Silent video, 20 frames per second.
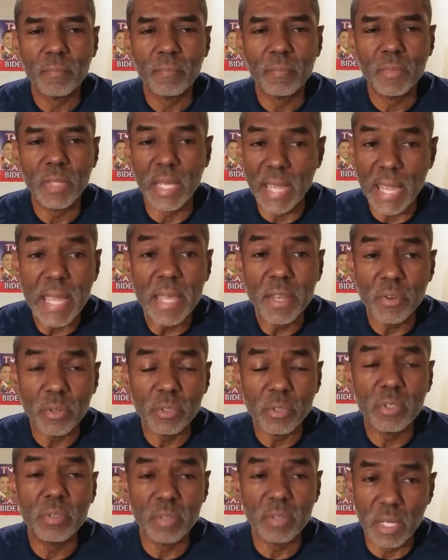The
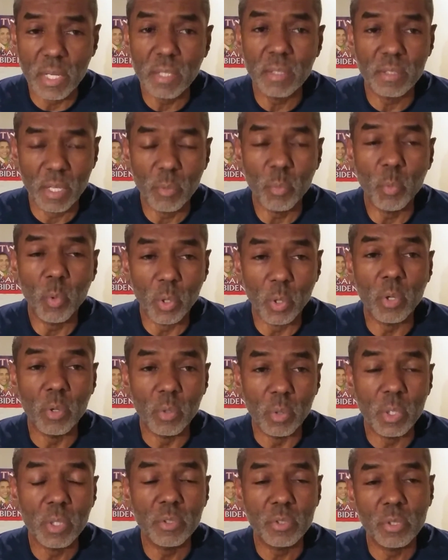haters think that we're
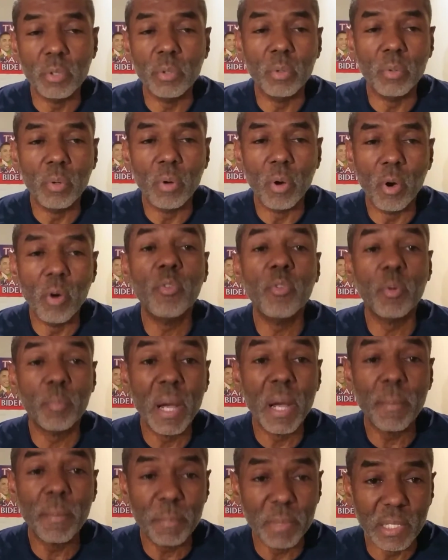going to
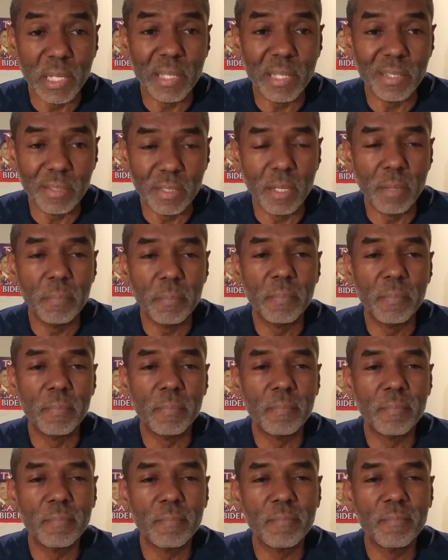overpopulate them
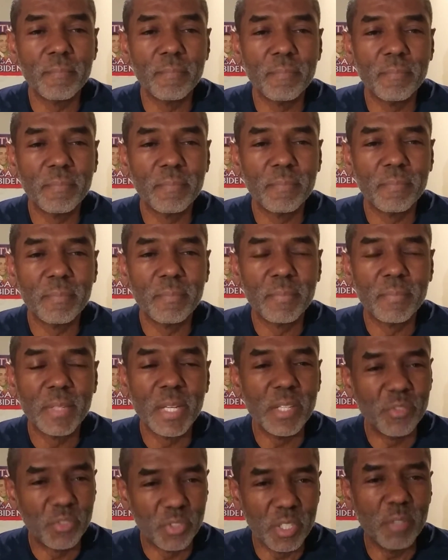
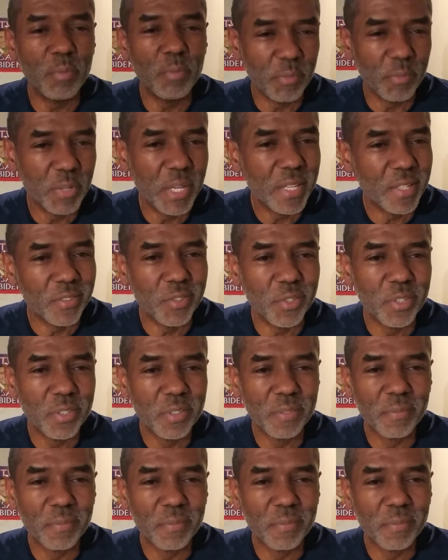and seek revenge.